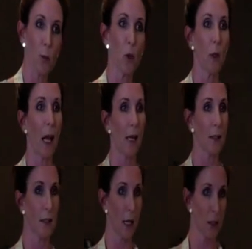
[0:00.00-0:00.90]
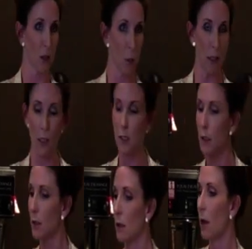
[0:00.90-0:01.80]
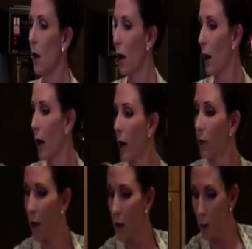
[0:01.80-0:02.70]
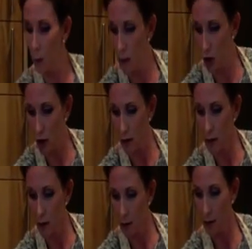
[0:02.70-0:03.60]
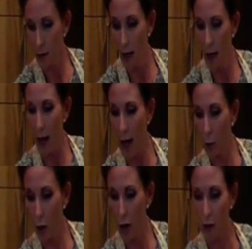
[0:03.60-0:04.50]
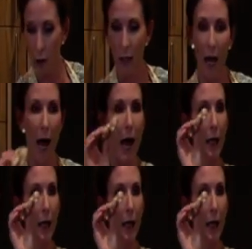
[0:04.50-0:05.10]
enhance that sweetness of the peaches. And we're also going to add